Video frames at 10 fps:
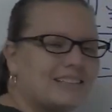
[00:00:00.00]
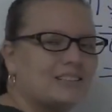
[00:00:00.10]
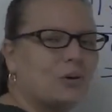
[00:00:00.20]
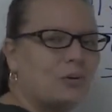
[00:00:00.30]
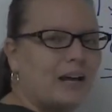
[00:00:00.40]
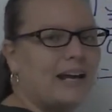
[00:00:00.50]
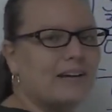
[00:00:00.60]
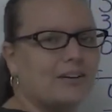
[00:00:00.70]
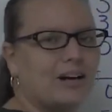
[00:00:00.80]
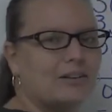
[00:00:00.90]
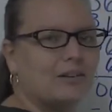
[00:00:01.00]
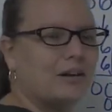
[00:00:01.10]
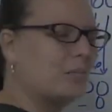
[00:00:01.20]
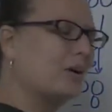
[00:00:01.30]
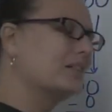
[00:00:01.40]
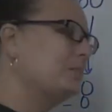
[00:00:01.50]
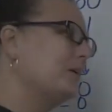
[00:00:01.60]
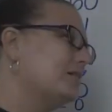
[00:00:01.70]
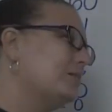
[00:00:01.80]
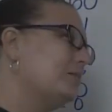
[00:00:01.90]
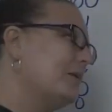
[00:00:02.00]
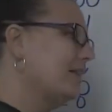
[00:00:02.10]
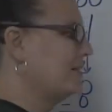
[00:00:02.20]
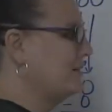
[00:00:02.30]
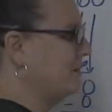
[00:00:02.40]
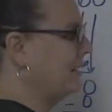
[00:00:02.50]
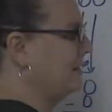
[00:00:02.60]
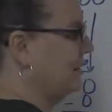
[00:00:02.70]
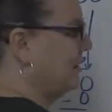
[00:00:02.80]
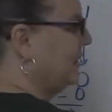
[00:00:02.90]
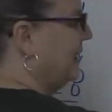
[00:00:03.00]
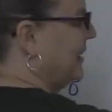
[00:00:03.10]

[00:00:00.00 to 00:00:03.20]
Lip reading: it's okay. I've got a lot more experience with math than you guys do.